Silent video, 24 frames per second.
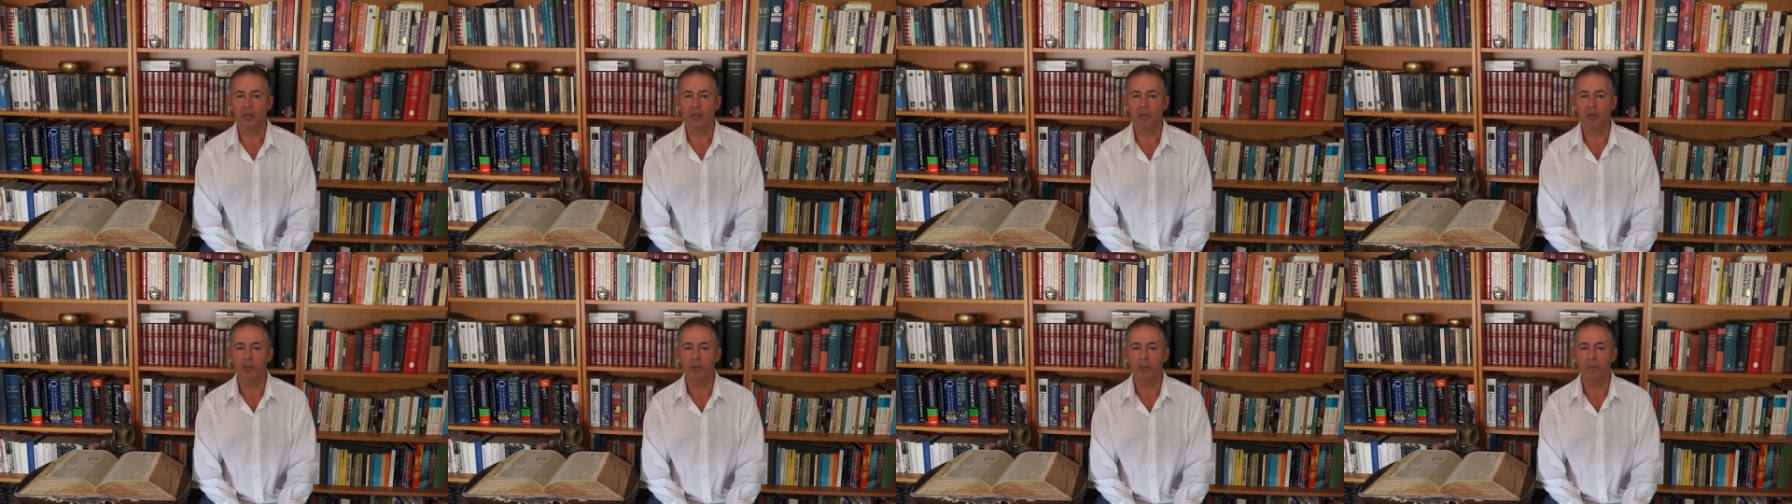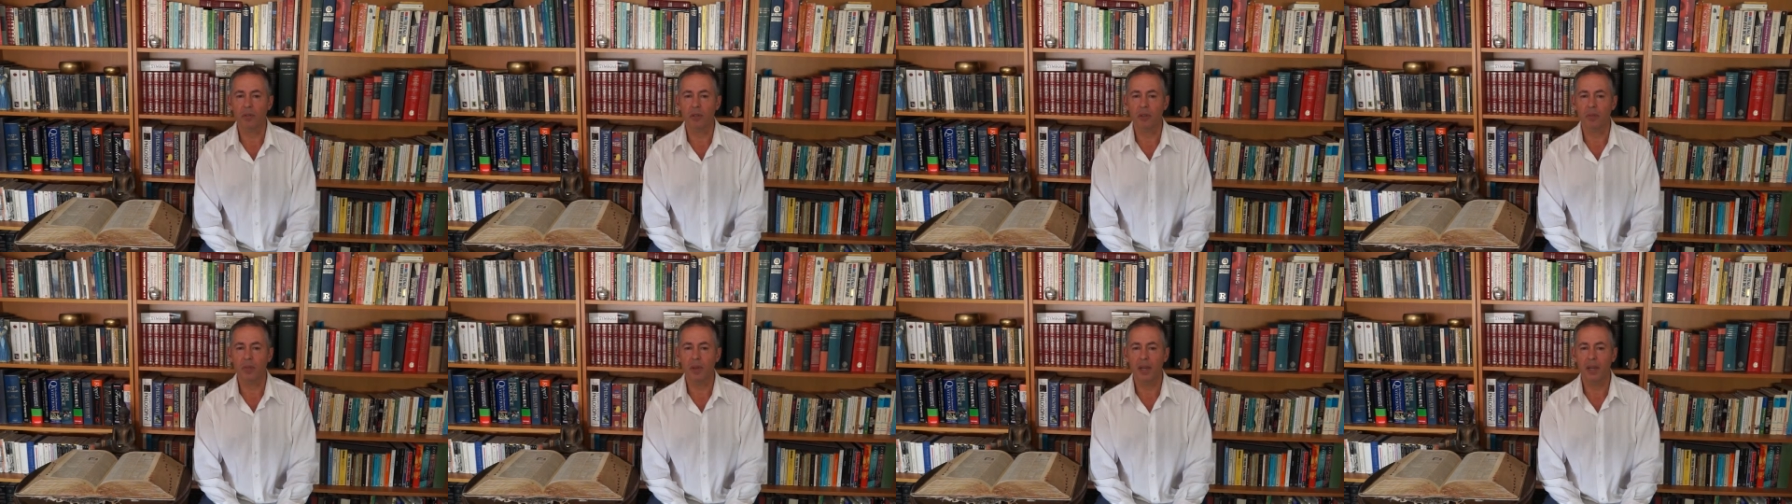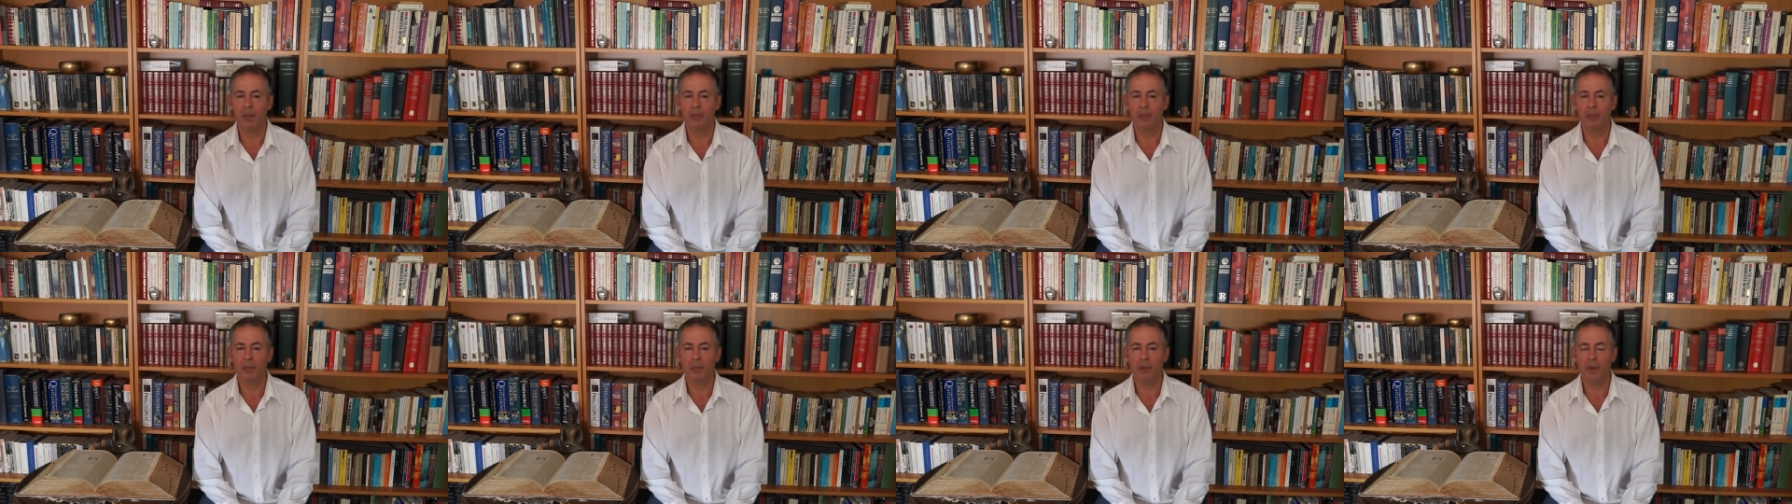from this
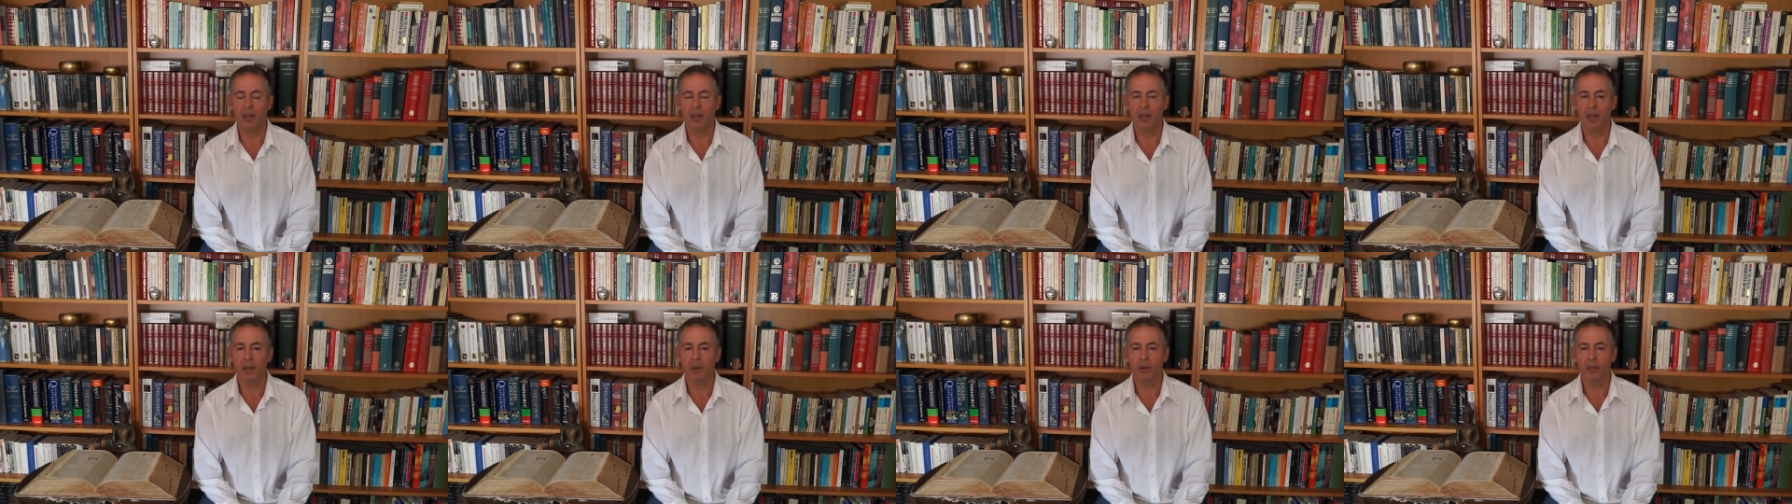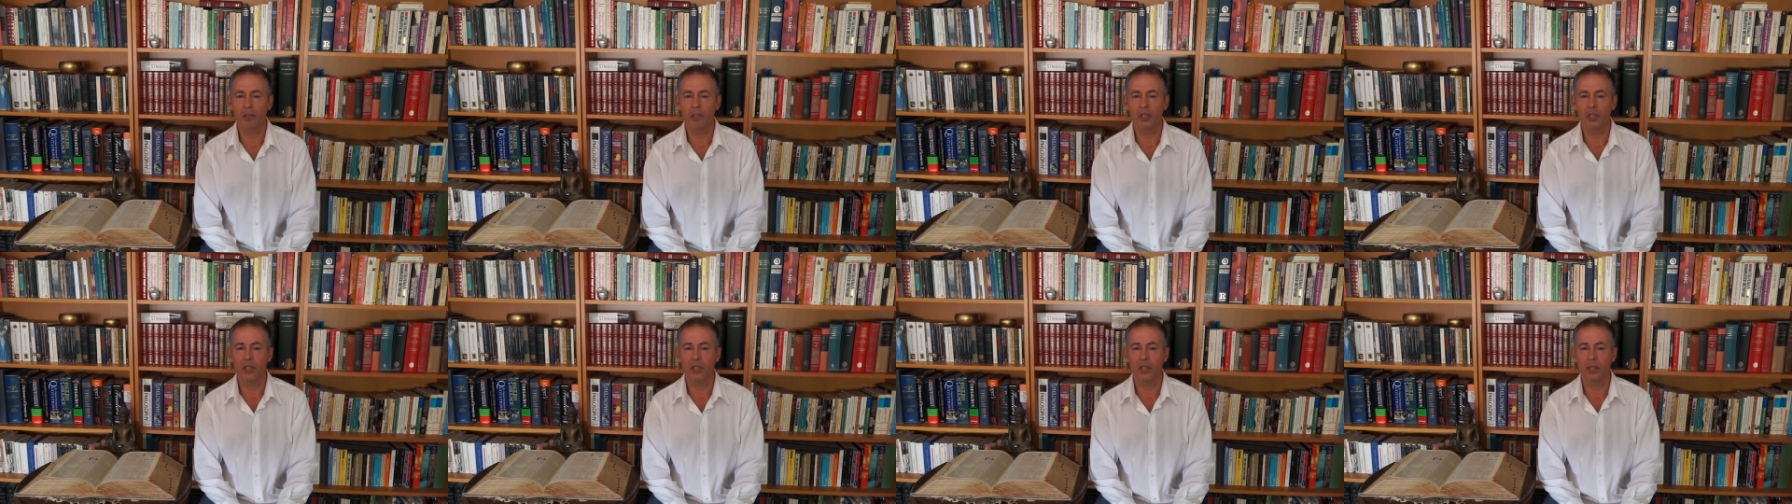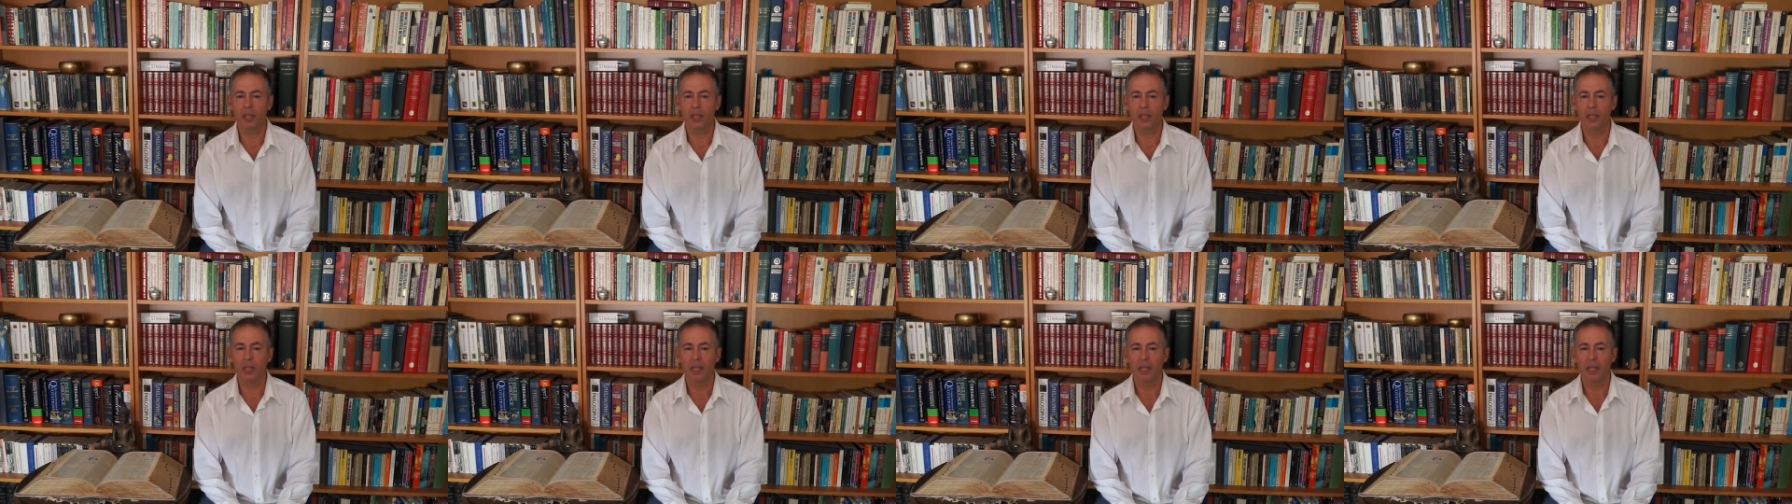man with great erudition.